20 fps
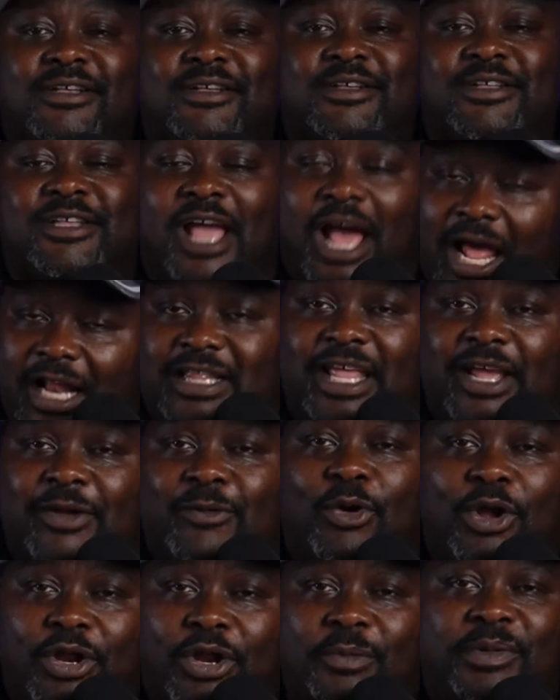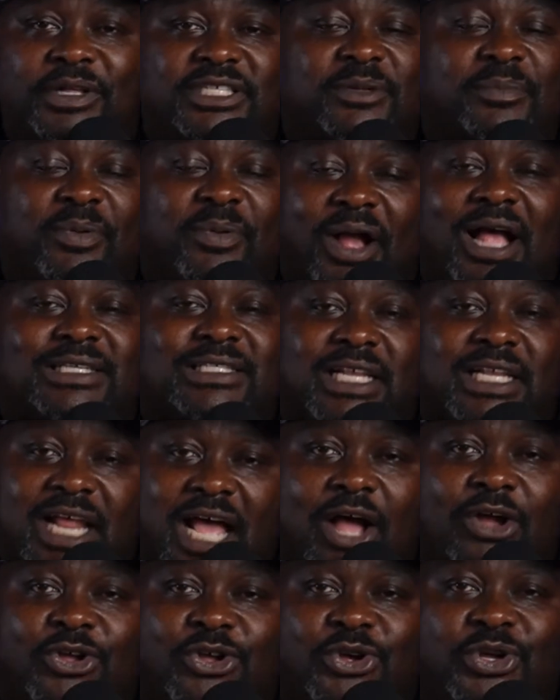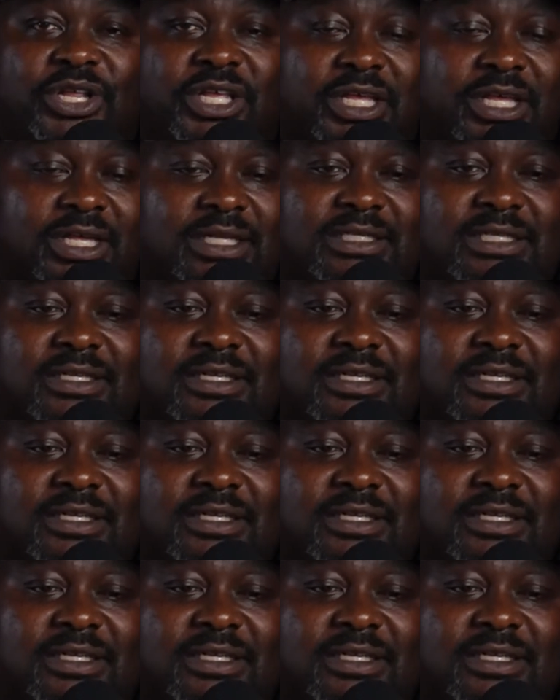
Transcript: Yeah, I think we're going to be surprised at how good he is,